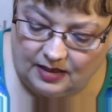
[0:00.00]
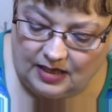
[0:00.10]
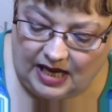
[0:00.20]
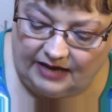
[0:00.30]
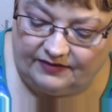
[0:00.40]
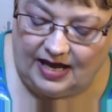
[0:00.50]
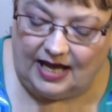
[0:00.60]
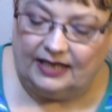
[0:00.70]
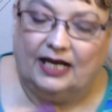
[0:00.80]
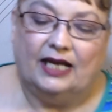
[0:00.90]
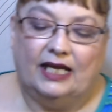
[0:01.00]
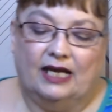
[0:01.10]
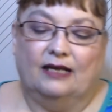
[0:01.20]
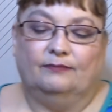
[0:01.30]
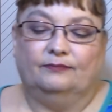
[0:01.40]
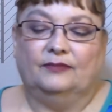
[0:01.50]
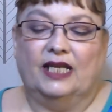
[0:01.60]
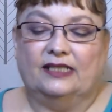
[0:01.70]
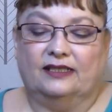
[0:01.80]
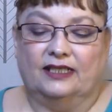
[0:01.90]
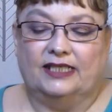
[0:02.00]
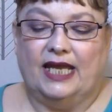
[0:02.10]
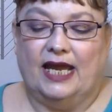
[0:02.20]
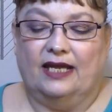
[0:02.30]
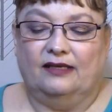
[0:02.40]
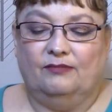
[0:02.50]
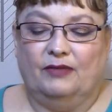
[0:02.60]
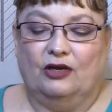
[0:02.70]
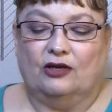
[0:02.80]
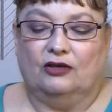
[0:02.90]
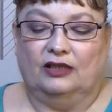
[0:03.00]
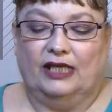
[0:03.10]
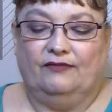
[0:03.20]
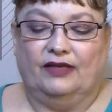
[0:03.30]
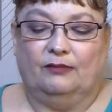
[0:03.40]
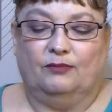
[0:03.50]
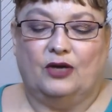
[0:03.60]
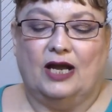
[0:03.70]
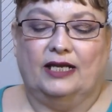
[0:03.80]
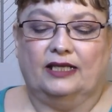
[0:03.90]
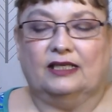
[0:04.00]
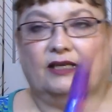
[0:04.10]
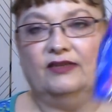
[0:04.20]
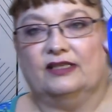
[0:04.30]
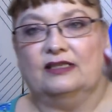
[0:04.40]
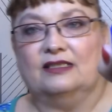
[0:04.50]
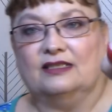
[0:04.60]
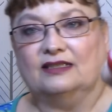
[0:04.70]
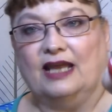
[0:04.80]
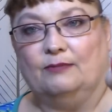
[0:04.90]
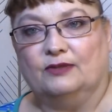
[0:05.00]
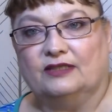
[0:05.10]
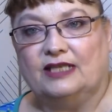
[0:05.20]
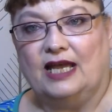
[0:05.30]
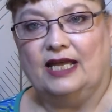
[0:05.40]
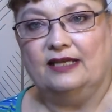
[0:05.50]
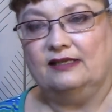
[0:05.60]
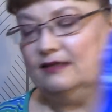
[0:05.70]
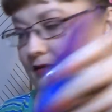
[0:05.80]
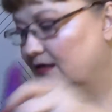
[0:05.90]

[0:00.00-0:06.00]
I've got a, um, it's a ten Miracle Leave-In product, and this is a sample size.